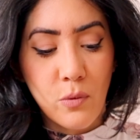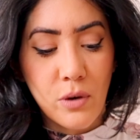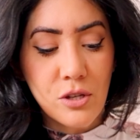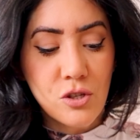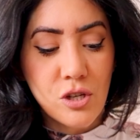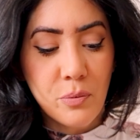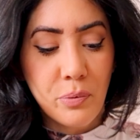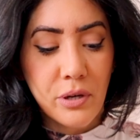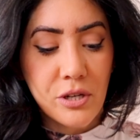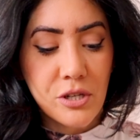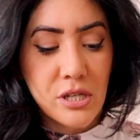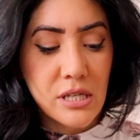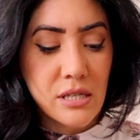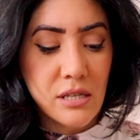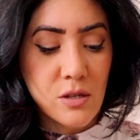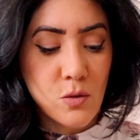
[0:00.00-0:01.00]
Once you
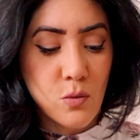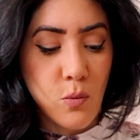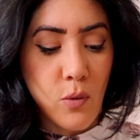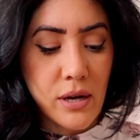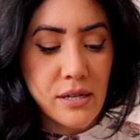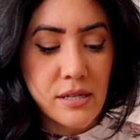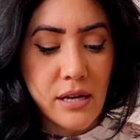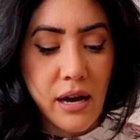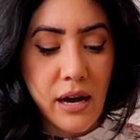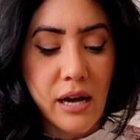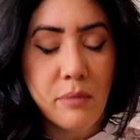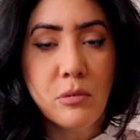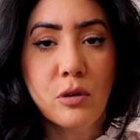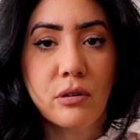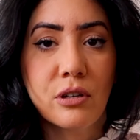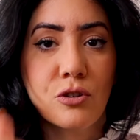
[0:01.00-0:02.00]
purchase this one
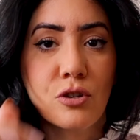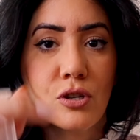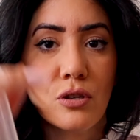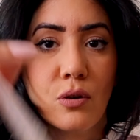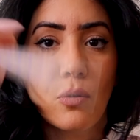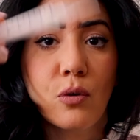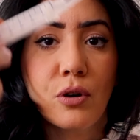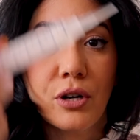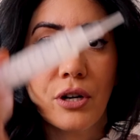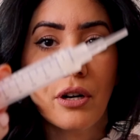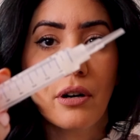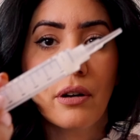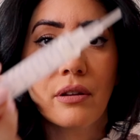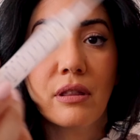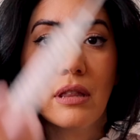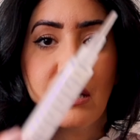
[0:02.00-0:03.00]
time, you can just
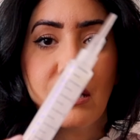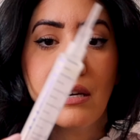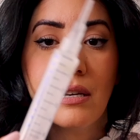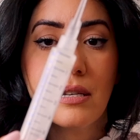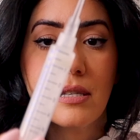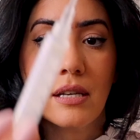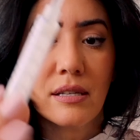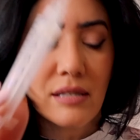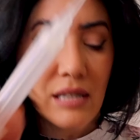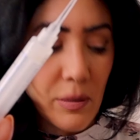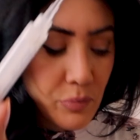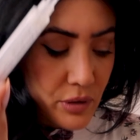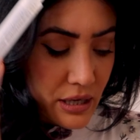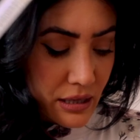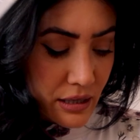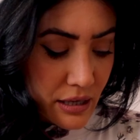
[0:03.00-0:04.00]
order these
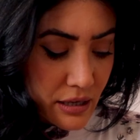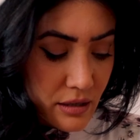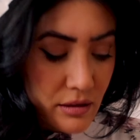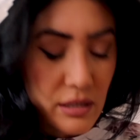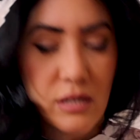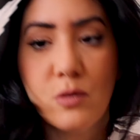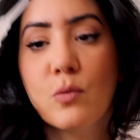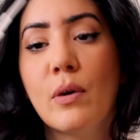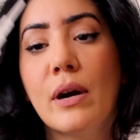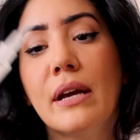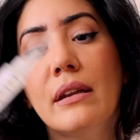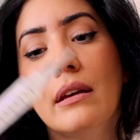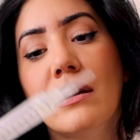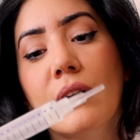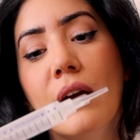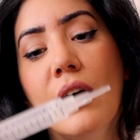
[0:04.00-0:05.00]
separately, these
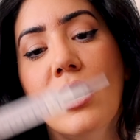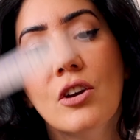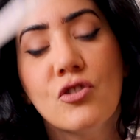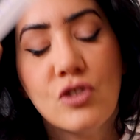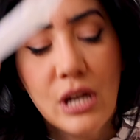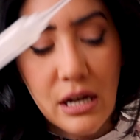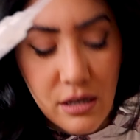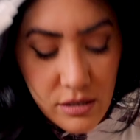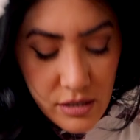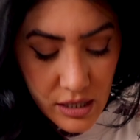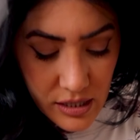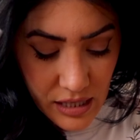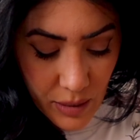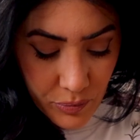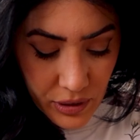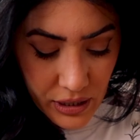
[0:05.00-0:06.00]
whitening gels
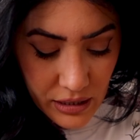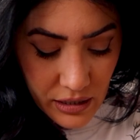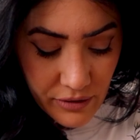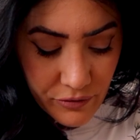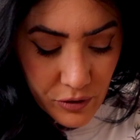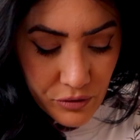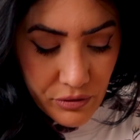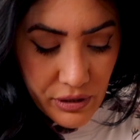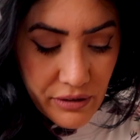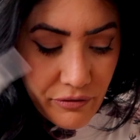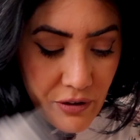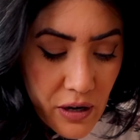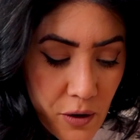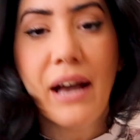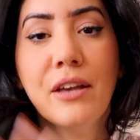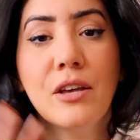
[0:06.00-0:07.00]
separately for
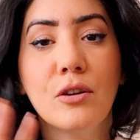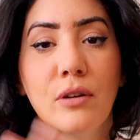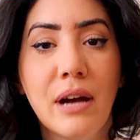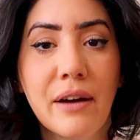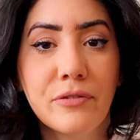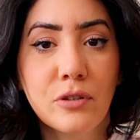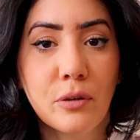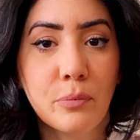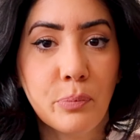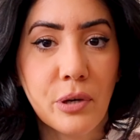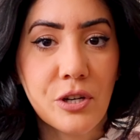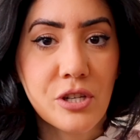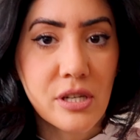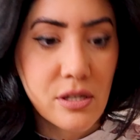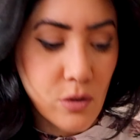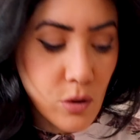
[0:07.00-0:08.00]
refill. And you don't have to
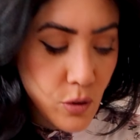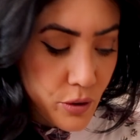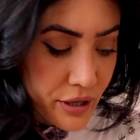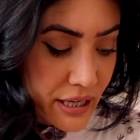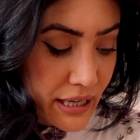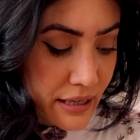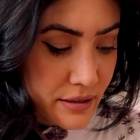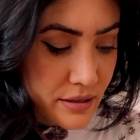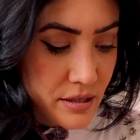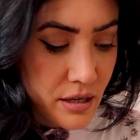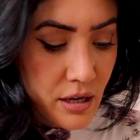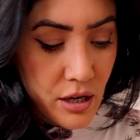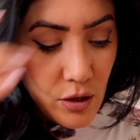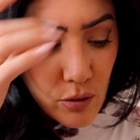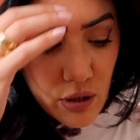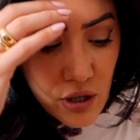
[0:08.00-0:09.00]
purchase the whole kit.
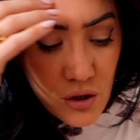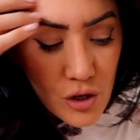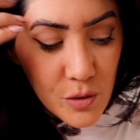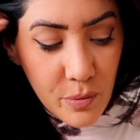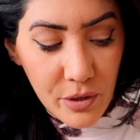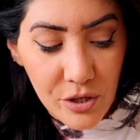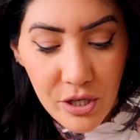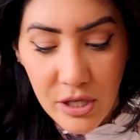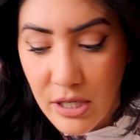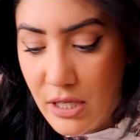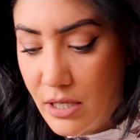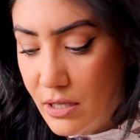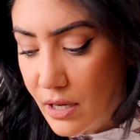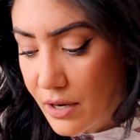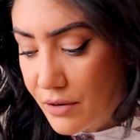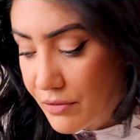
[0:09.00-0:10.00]
You can just purchase
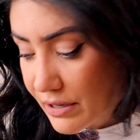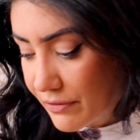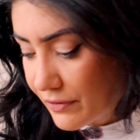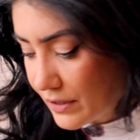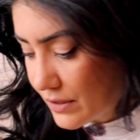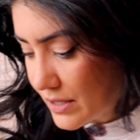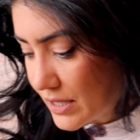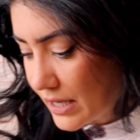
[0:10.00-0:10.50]
the refills